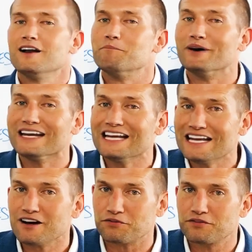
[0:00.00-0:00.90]
But
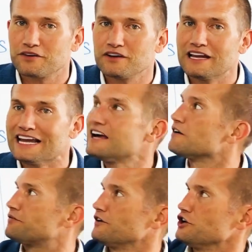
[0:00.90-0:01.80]
if, if
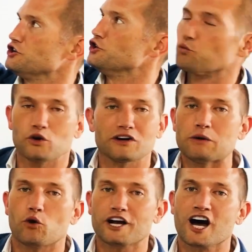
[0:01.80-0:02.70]
you really
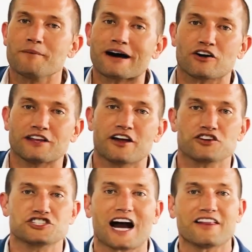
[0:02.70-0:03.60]
want to come out on the other
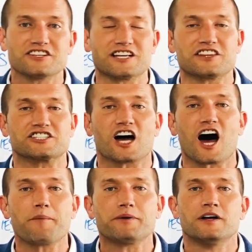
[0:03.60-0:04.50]
side of this at the
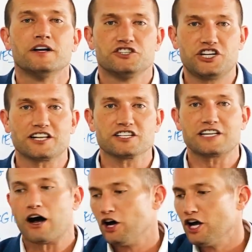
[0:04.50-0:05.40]
top, check this
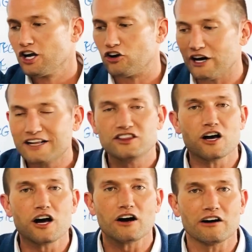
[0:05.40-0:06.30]
out. Click
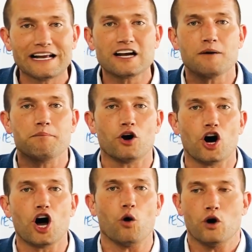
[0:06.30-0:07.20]
the link
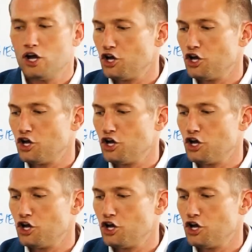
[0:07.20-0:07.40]
below.